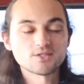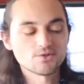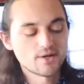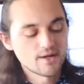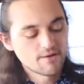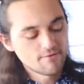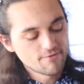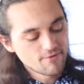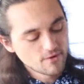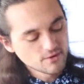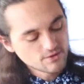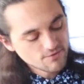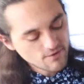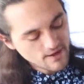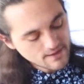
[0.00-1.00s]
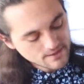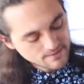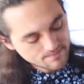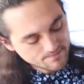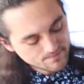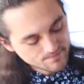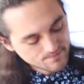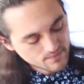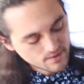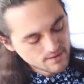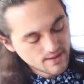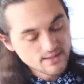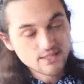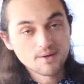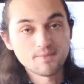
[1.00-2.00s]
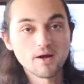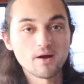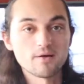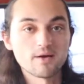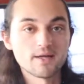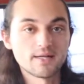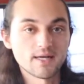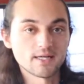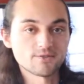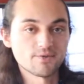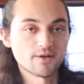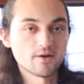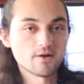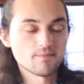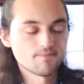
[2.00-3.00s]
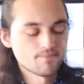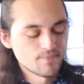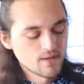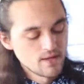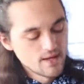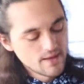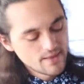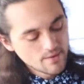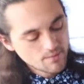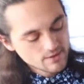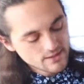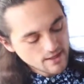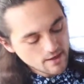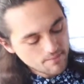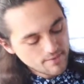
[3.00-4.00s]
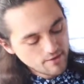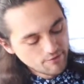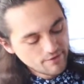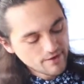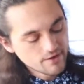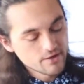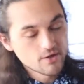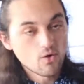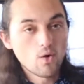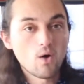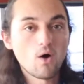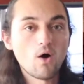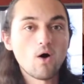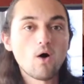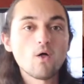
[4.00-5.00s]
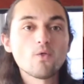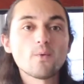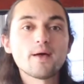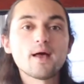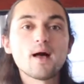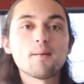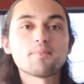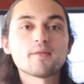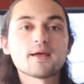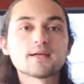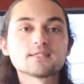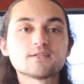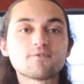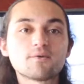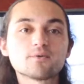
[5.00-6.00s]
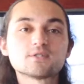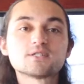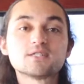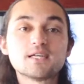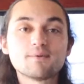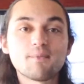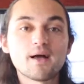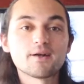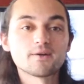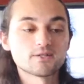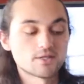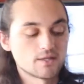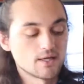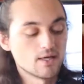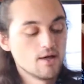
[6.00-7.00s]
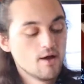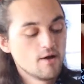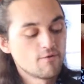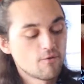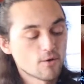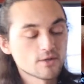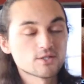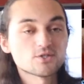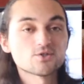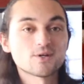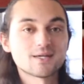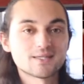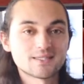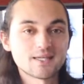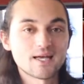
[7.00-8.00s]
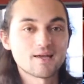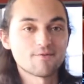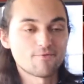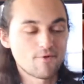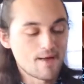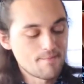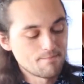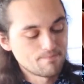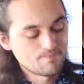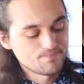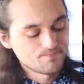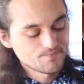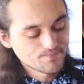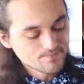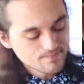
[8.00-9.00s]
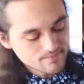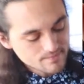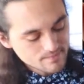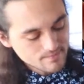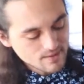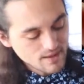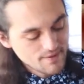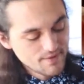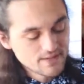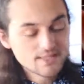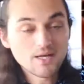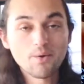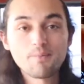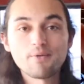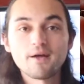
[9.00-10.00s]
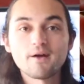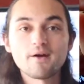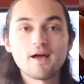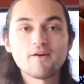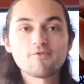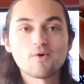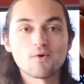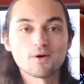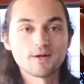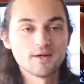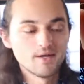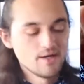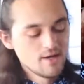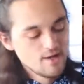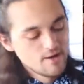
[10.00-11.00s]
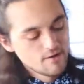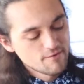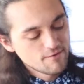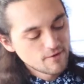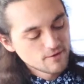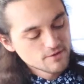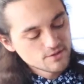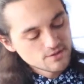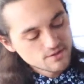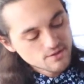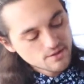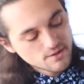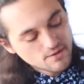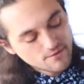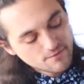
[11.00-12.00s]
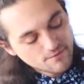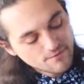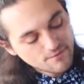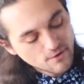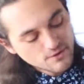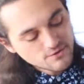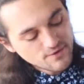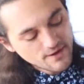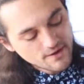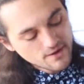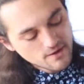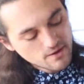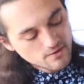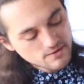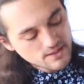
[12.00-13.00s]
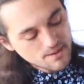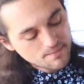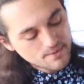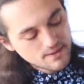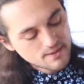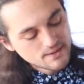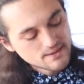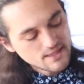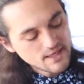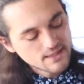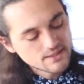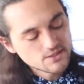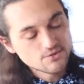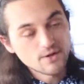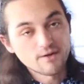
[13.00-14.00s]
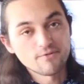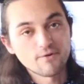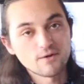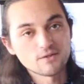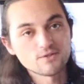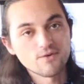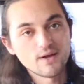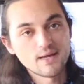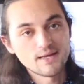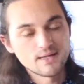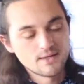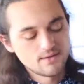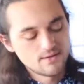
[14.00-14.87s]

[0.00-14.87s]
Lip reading: string, 1st fret. That's going to be our index finger. And then we're going to take our middle finger and go all the way up like as if it was a D minor to the 4th string, 2nd fret. This is how we play our F chord. First finger goes up 2nd string, 1st fret.